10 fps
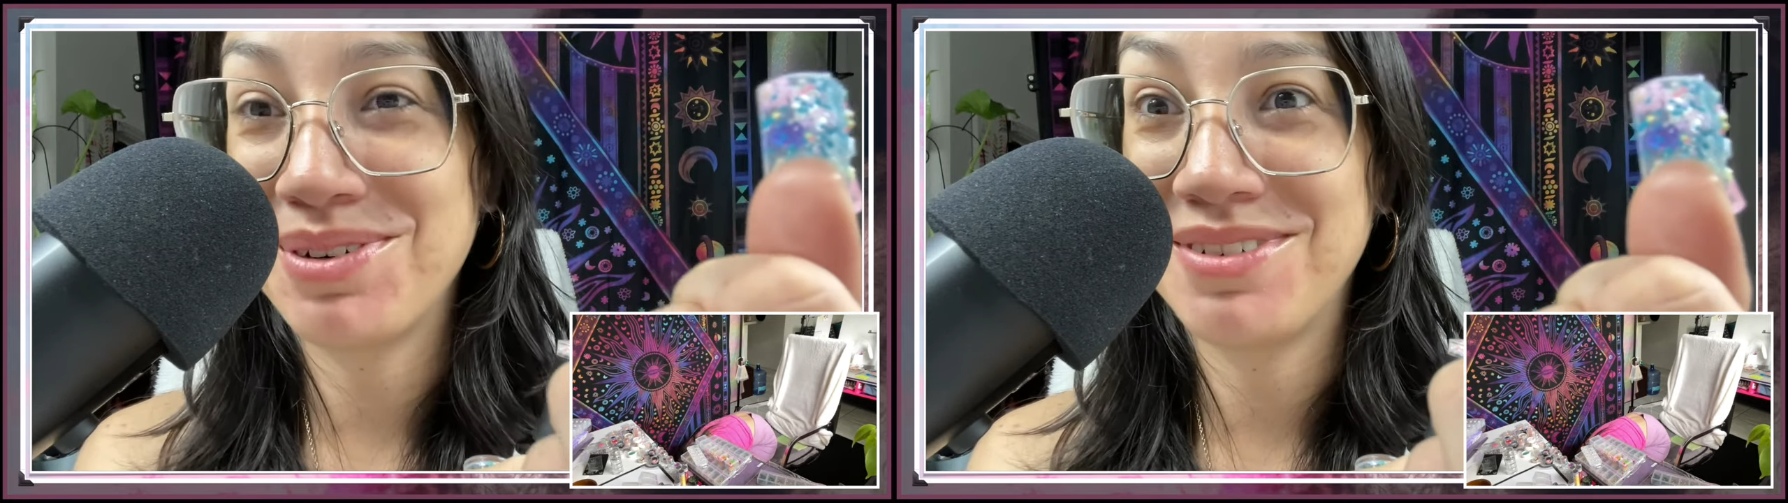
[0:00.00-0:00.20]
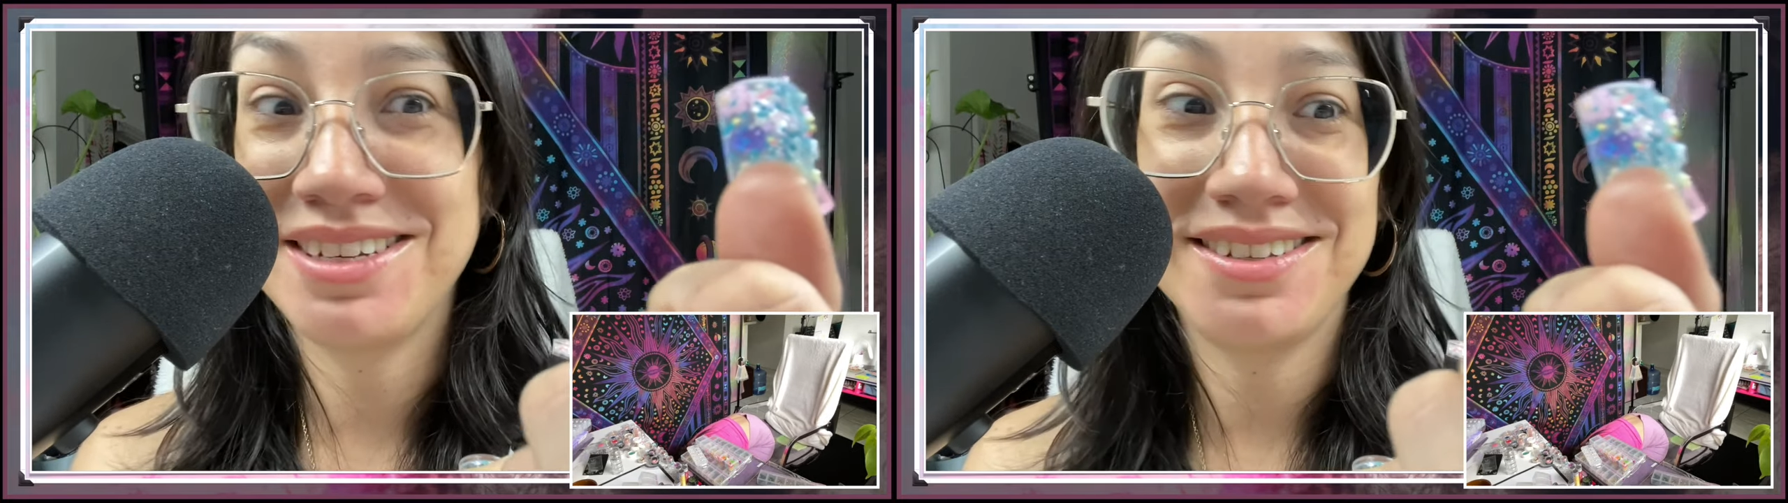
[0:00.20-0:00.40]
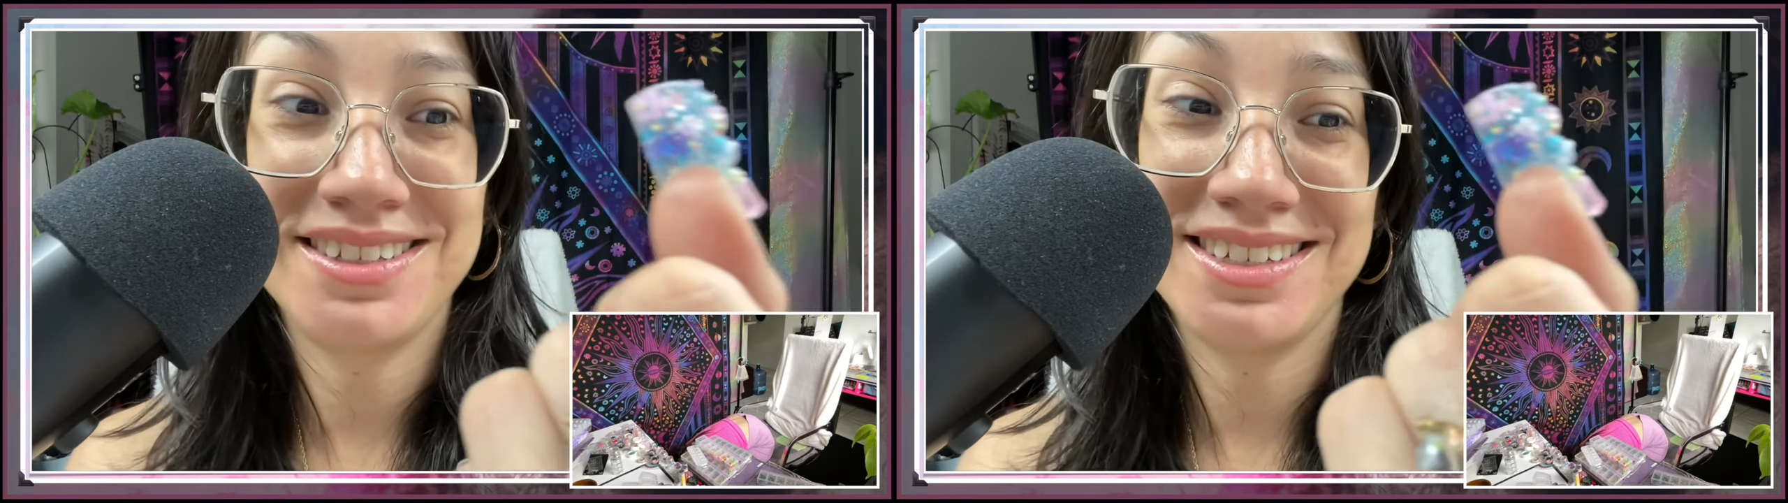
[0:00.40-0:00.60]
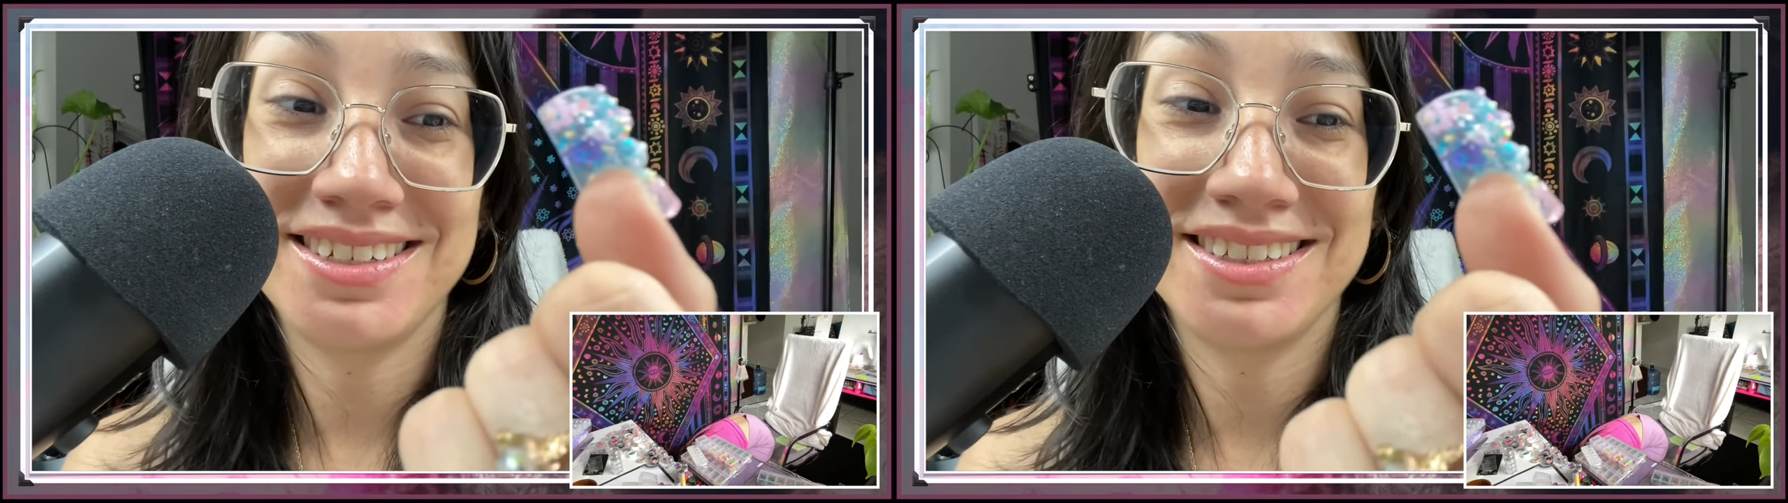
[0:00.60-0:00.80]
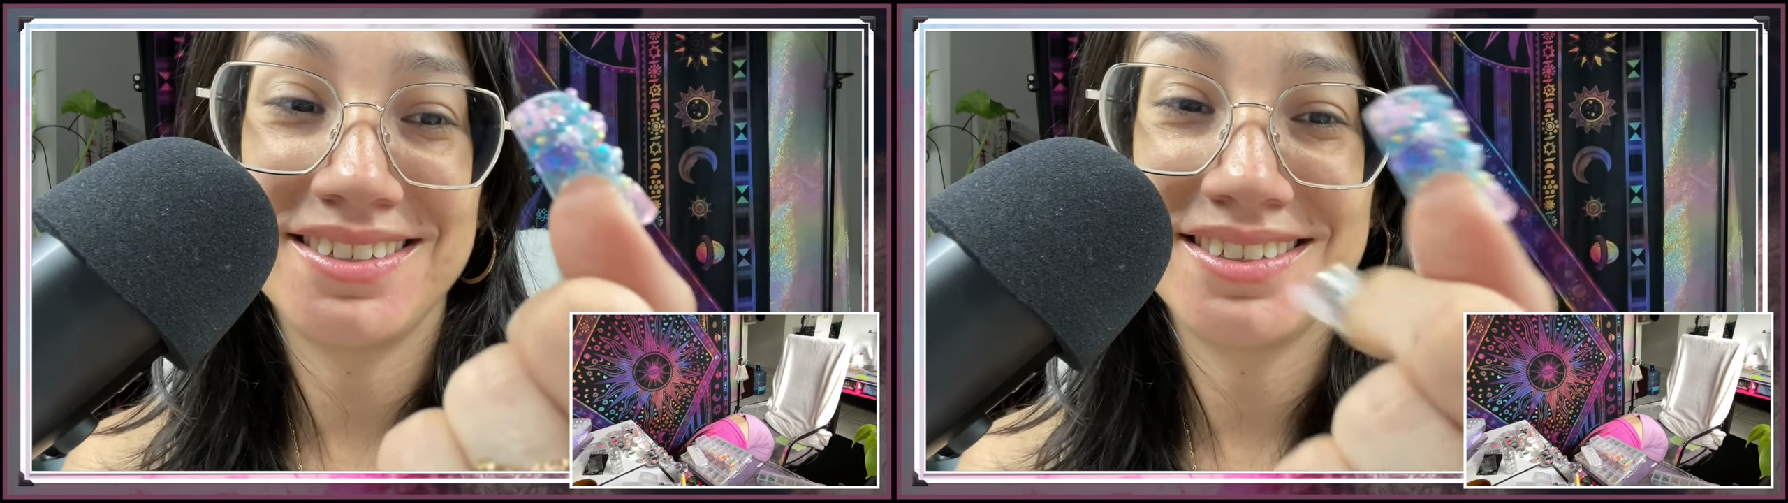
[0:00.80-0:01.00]
but when you see
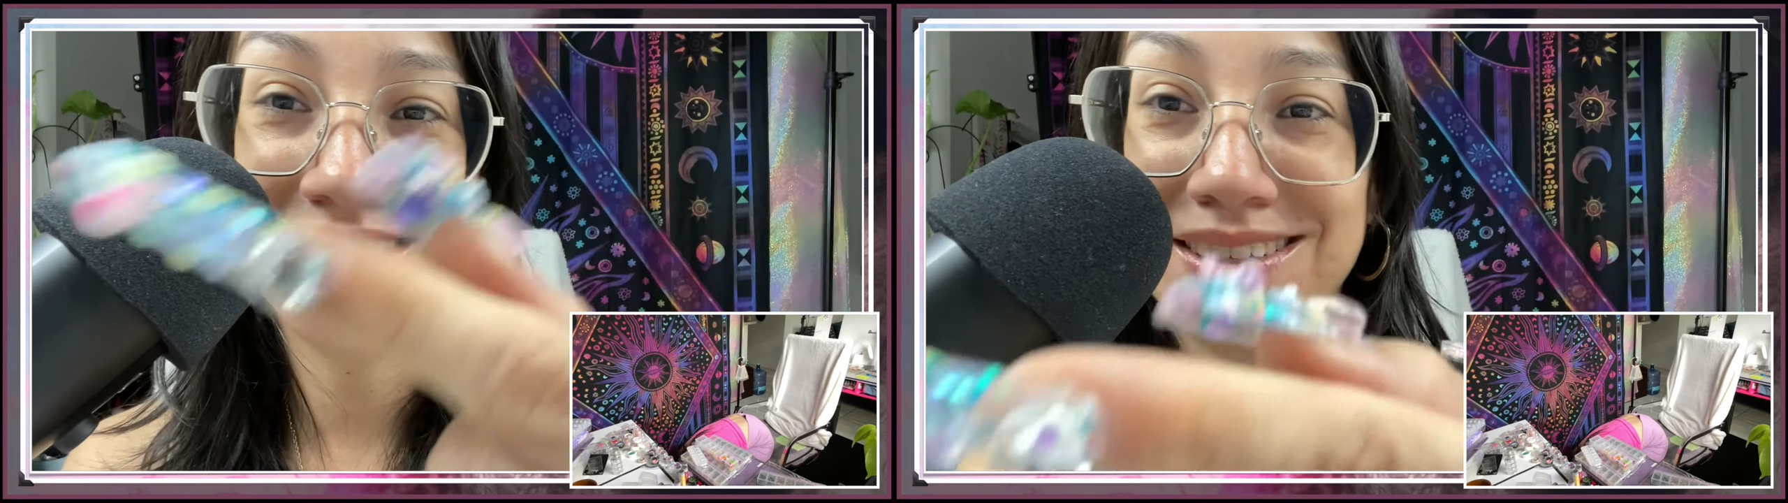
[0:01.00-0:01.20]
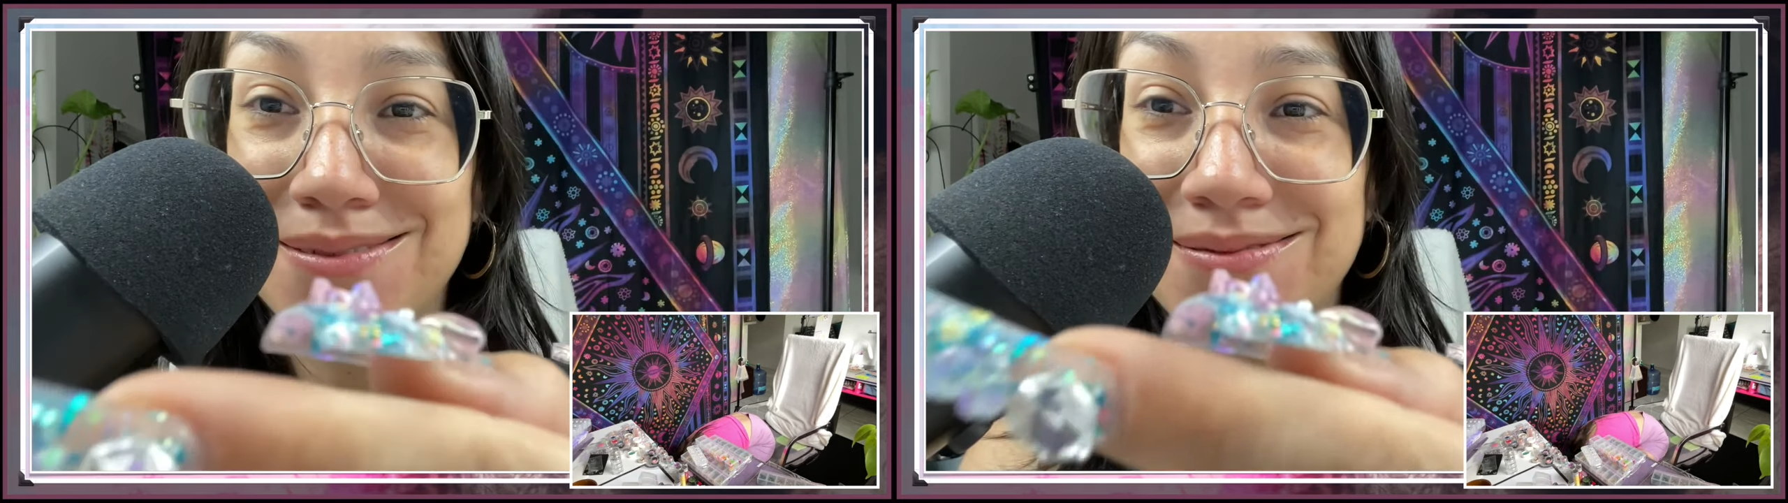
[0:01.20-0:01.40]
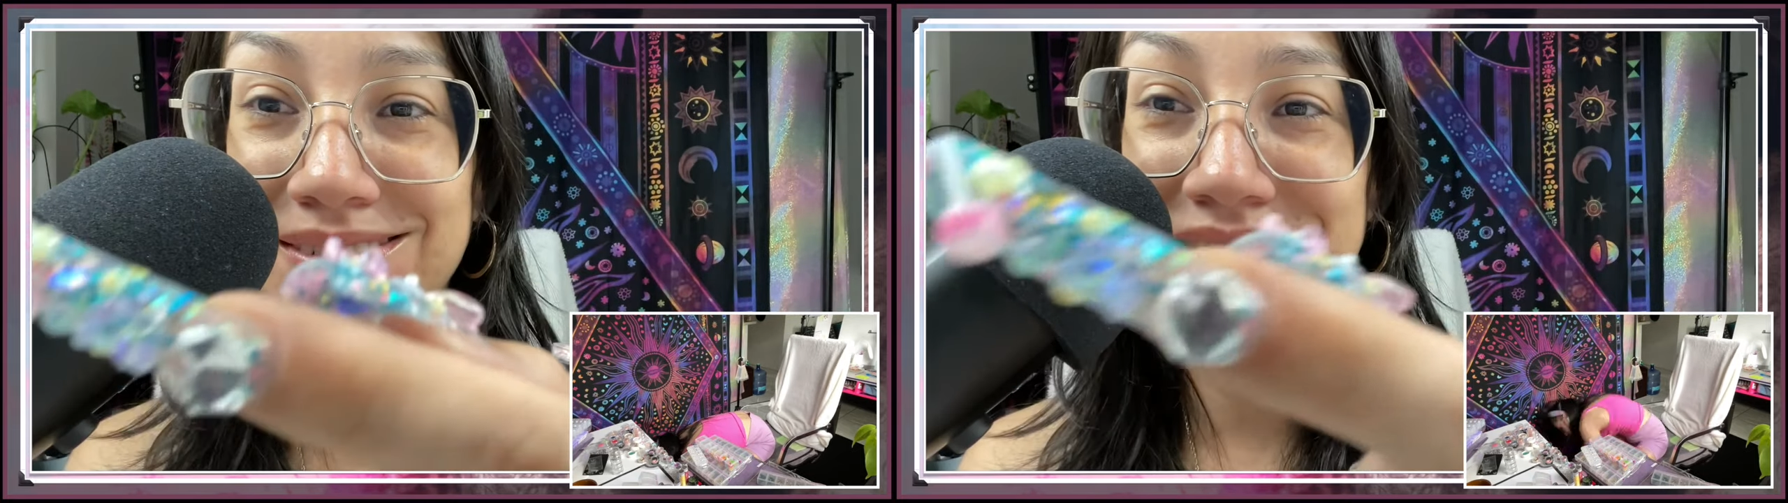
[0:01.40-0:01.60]
it close up,